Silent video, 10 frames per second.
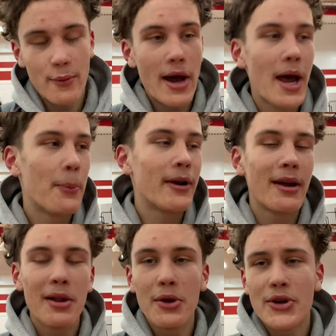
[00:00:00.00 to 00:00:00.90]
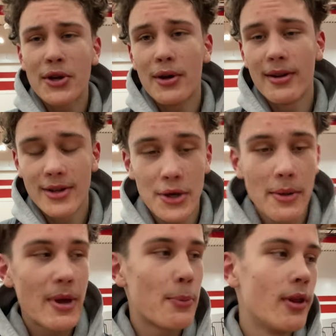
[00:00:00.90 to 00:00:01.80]
why not put on a little show to show the
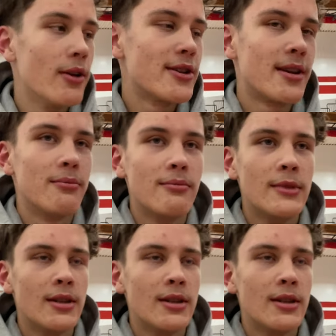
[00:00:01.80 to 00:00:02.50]
people a little something?